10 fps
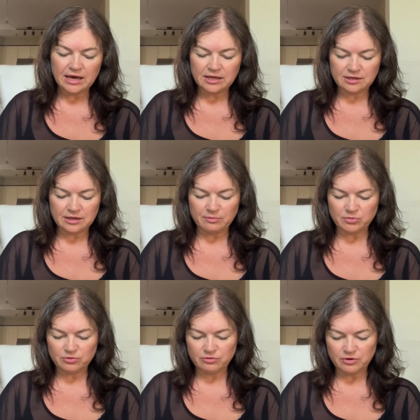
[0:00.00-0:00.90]
And
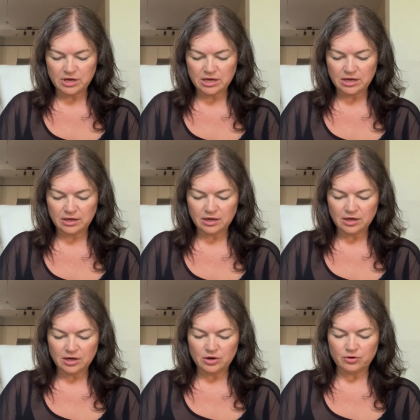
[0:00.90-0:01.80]
number 3,
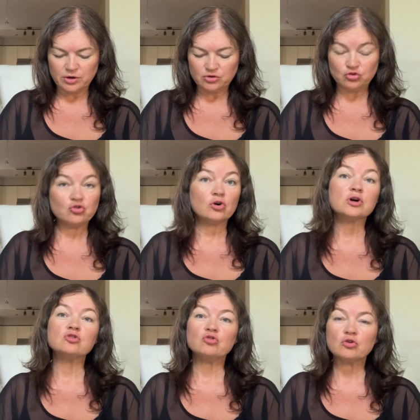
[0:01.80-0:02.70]

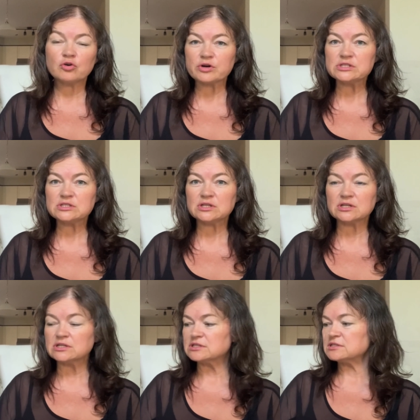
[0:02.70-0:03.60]
recharge your
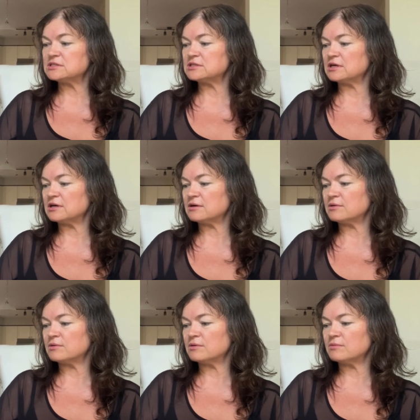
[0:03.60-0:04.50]
crystals
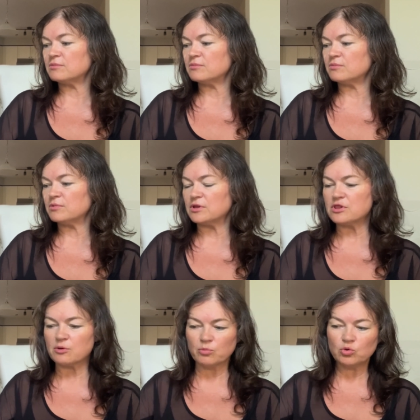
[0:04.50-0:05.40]
with
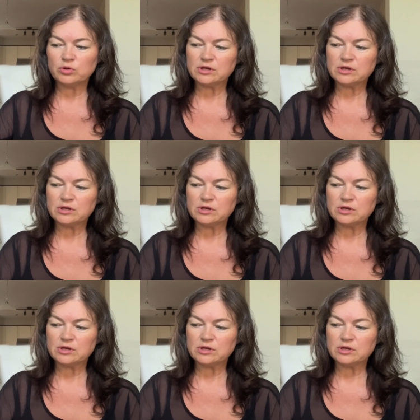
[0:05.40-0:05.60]
the moon.